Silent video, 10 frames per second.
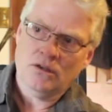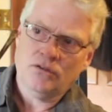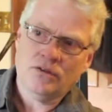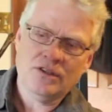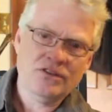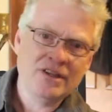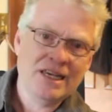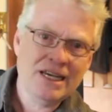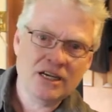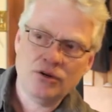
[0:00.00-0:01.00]
So this is a
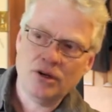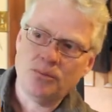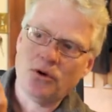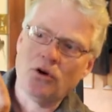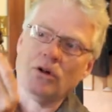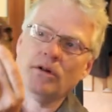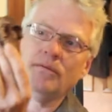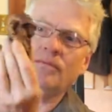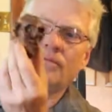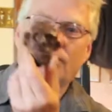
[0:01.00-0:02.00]
hickory
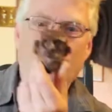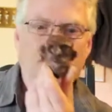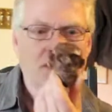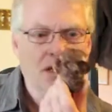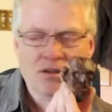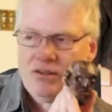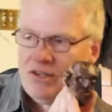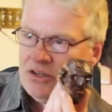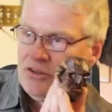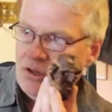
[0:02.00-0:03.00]
burl. Now
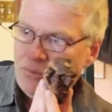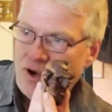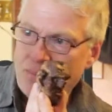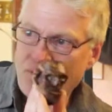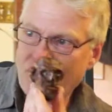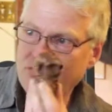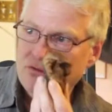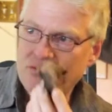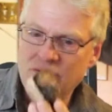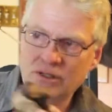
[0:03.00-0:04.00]
these heads all pop off.